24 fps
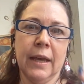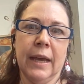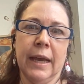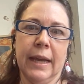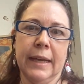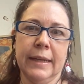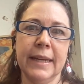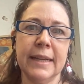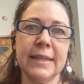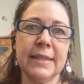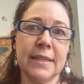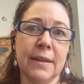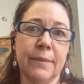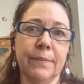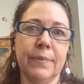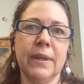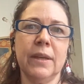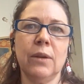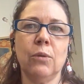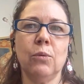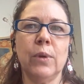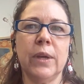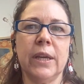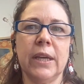And that's
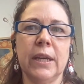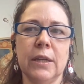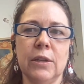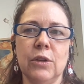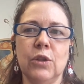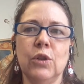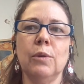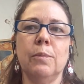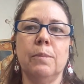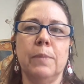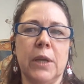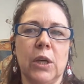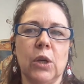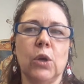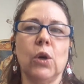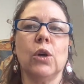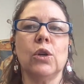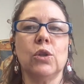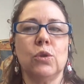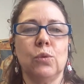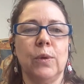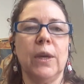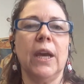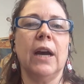something we can do
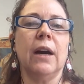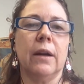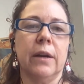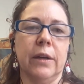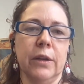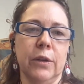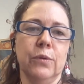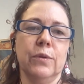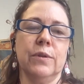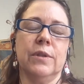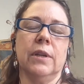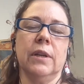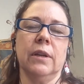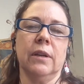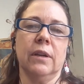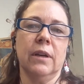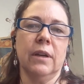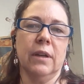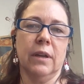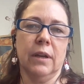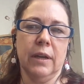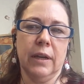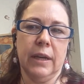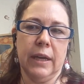because we are using,
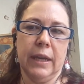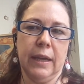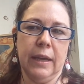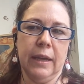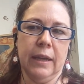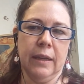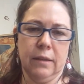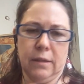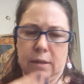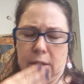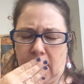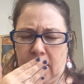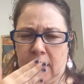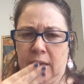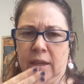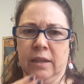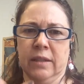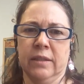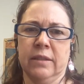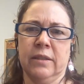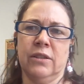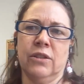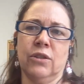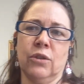
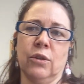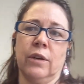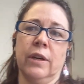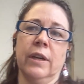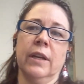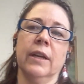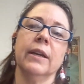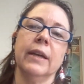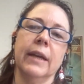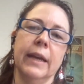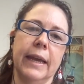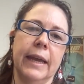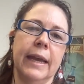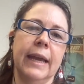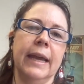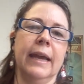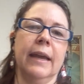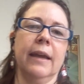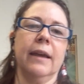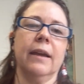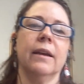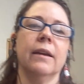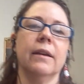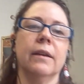sorry, a
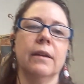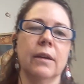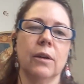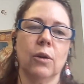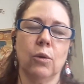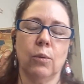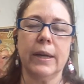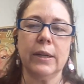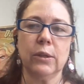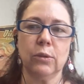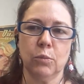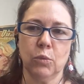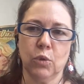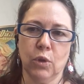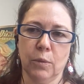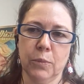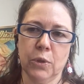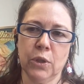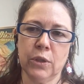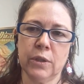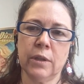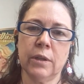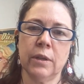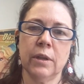quantum
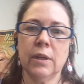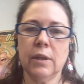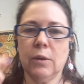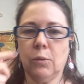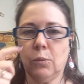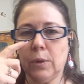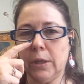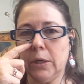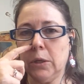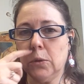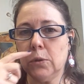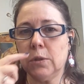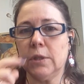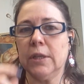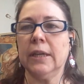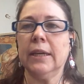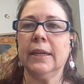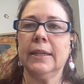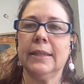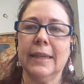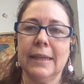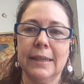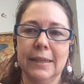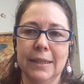computer. We're using
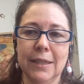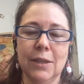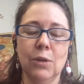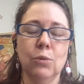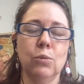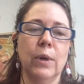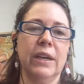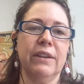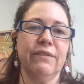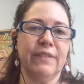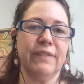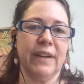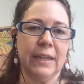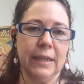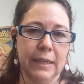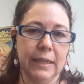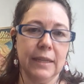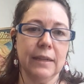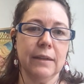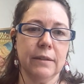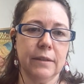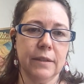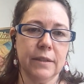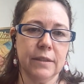the D-Wave
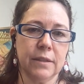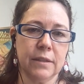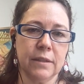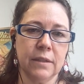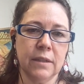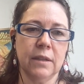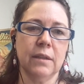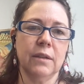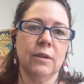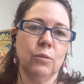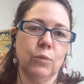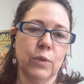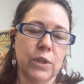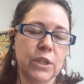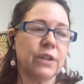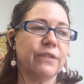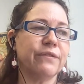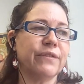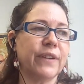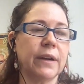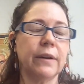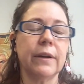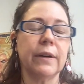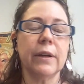annealers, which
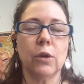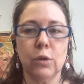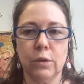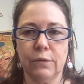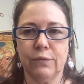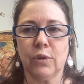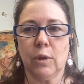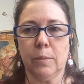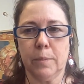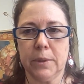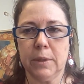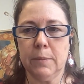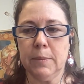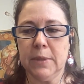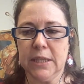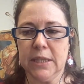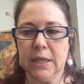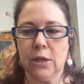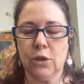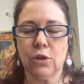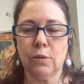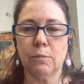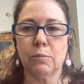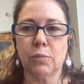are very good for
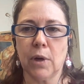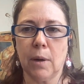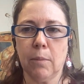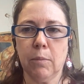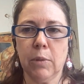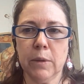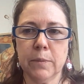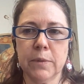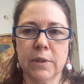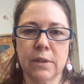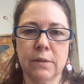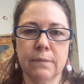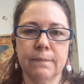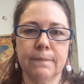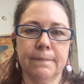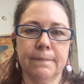optimization problems.